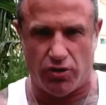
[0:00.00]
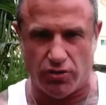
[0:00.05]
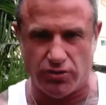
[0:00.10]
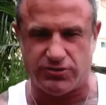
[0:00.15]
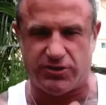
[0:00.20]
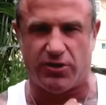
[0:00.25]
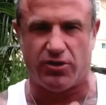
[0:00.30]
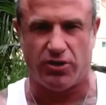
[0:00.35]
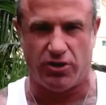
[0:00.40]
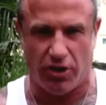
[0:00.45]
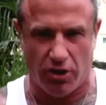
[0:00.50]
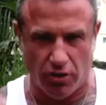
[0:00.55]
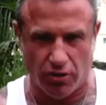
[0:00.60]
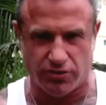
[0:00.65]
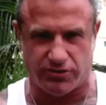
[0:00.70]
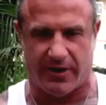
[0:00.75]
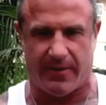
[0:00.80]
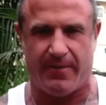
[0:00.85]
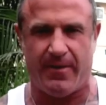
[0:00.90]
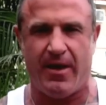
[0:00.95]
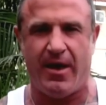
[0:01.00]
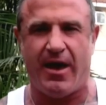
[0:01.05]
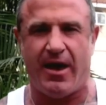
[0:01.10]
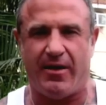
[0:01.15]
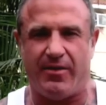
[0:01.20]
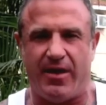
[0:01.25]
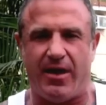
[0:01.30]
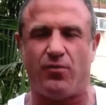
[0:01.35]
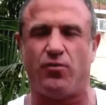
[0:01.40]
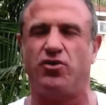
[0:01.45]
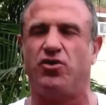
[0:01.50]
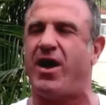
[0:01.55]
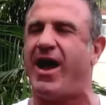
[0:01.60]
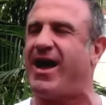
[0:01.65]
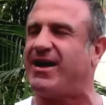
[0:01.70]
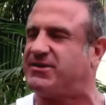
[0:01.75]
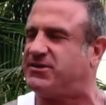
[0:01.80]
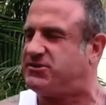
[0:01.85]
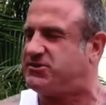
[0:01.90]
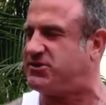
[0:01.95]
Use it or lose it. And then when you're
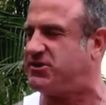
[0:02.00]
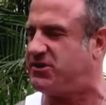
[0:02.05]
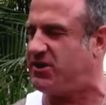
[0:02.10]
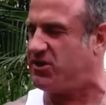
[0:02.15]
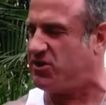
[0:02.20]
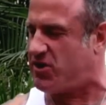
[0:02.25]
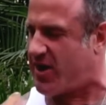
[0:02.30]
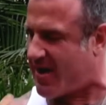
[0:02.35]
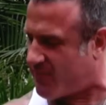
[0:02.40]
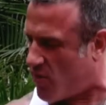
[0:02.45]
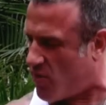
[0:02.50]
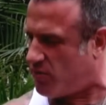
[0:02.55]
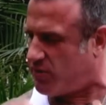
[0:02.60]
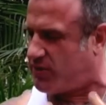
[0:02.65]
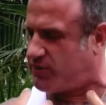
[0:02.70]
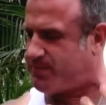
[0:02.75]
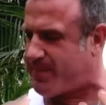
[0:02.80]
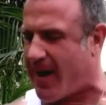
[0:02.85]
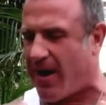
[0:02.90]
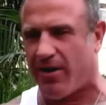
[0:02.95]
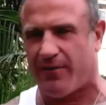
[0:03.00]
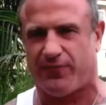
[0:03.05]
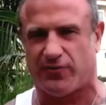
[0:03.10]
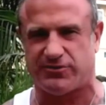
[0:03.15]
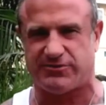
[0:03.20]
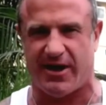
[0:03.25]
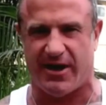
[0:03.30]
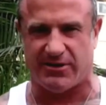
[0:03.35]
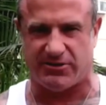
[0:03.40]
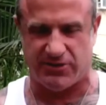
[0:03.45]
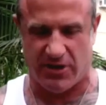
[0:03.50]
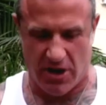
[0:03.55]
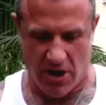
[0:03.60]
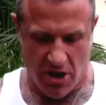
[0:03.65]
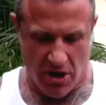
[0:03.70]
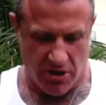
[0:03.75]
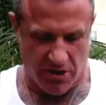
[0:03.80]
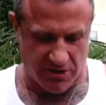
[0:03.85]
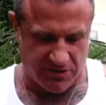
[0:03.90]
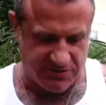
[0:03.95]
accessing and you have all these powerful states,
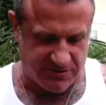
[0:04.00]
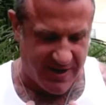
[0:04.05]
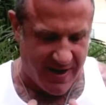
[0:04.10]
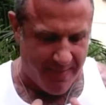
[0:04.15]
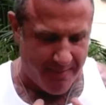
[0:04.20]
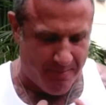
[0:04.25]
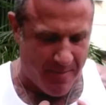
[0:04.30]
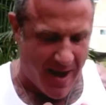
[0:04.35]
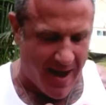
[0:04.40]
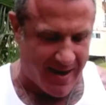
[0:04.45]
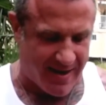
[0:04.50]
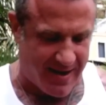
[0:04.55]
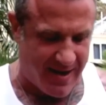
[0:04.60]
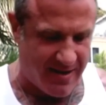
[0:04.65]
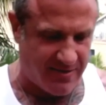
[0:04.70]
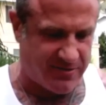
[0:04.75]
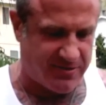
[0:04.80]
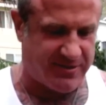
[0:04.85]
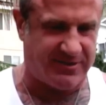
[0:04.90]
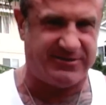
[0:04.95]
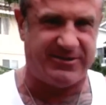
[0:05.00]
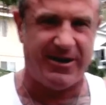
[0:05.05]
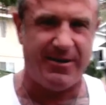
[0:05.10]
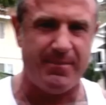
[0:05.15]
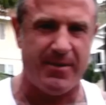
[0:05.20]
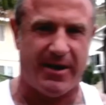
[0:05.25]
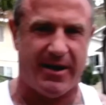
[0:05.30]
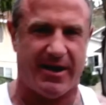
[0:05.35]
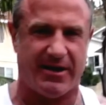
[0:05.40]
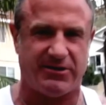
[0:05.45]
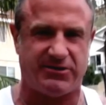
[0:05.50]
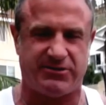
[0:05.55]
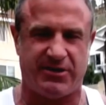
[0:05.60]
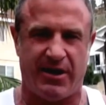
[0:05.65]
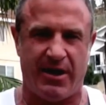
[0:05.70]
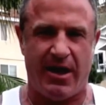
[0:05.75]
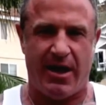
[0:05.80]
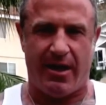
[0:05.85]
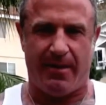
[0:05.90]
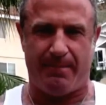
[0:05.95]
you step back into the timidness,
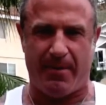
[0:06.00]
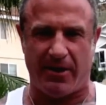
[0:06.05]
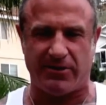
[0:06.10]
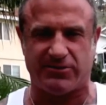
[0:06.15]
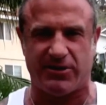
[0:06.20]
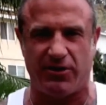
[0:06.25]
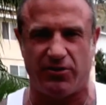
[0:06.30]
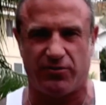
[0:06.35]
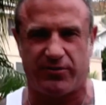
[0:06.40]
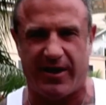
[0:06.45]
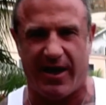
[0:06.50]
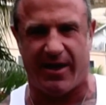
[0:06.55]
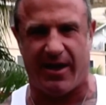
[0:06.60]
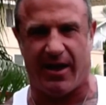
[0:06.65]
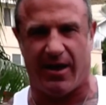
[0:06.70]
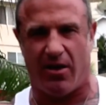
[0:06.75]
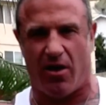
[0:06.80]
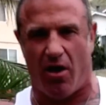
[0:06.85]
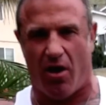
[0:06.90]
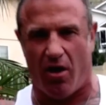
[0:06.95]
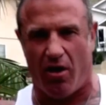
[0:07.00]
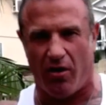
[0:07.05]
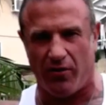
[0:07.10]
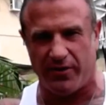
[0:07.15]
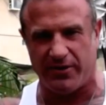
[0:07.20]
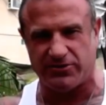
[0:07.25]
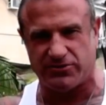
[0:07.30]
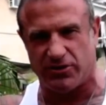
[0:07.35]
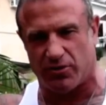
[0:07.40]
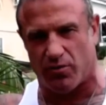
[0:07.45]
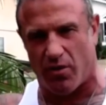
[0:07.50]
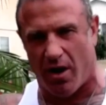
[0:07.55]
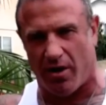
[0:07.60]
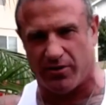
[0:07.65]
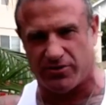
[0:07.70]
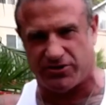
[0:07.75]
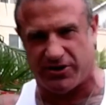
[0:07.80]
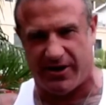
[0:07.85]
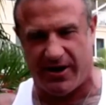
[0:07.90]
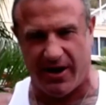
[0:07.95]
and basically you're taking all these
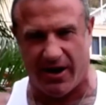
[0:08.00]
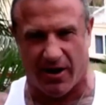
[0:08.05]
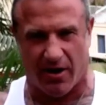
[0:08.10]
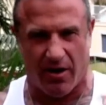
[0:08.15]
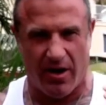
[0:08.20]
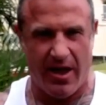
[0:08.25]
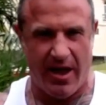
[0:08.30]
neurology here,